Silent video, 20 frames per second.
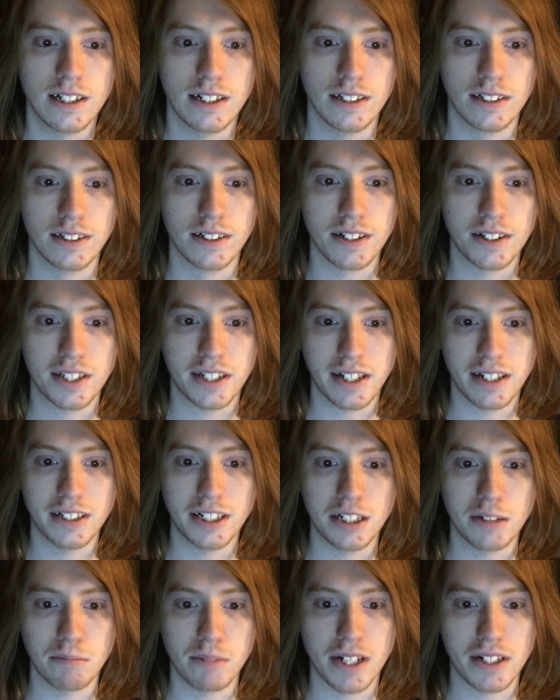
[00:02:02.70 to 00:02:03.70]
Another thing I
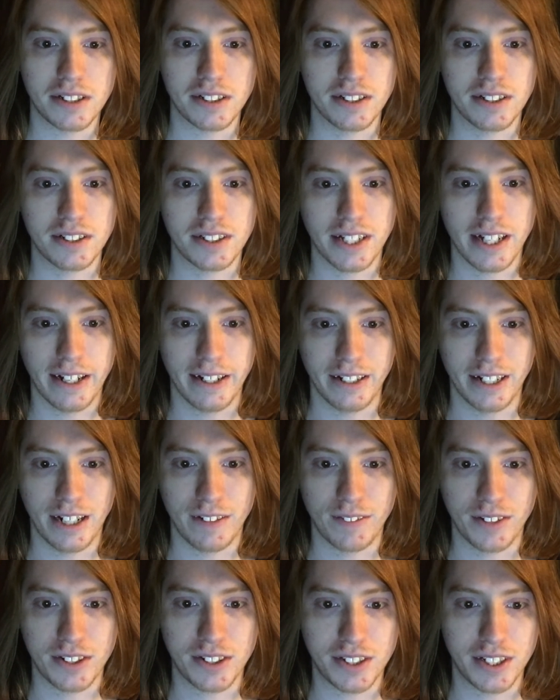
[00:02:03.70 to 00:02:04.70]
need to mention is that
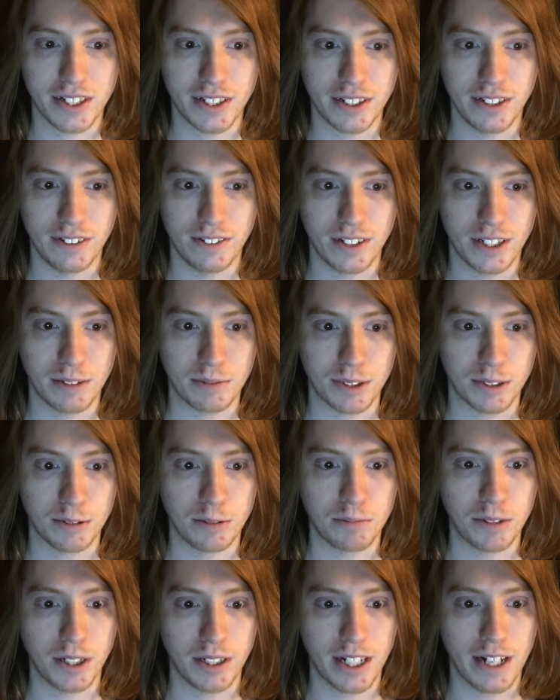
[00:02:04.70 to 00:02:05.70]
every single
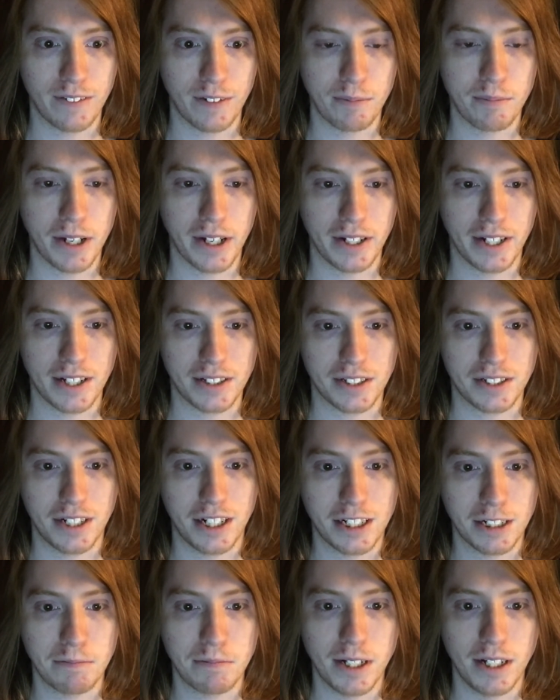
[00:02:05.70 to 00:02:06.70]
hipstermobile ever made has an
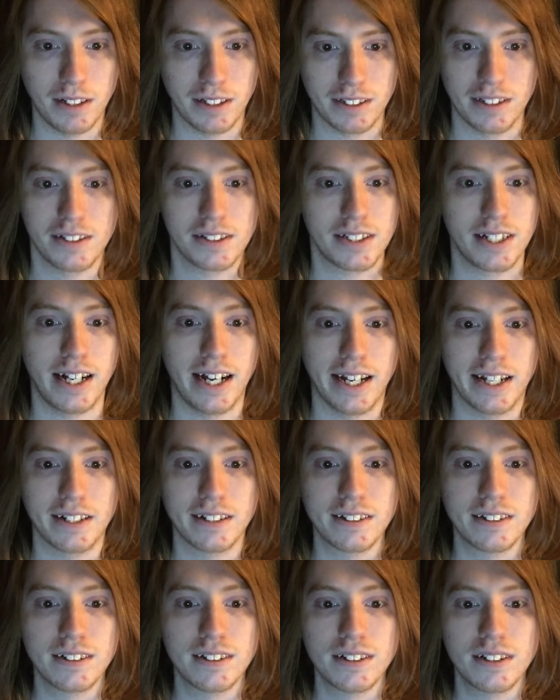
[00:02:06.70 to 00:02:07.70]
unappealing
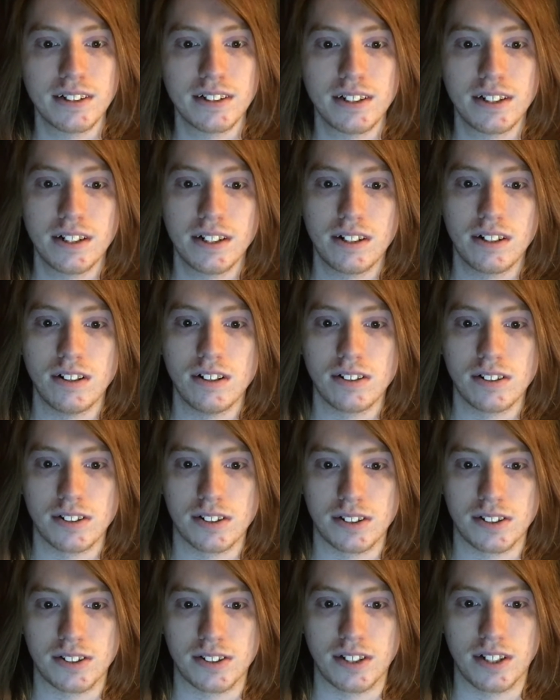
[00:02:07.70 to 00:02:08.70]
design.
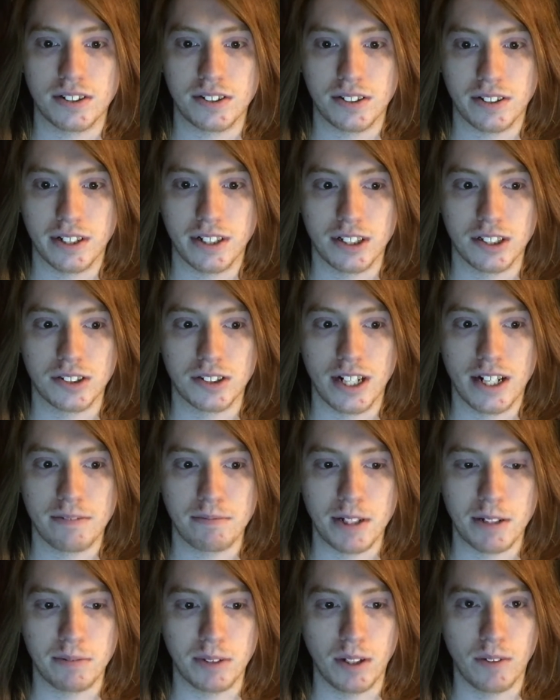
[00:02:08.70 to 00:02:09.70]
It's also going to drive
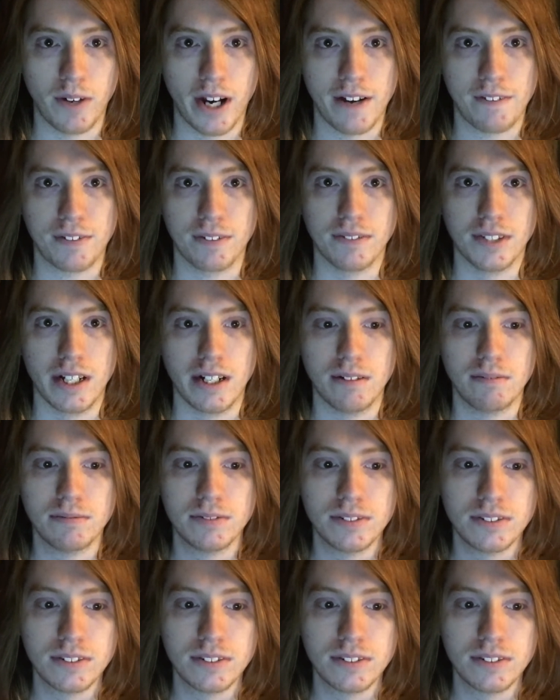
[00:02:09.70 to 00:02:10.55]
people away from them.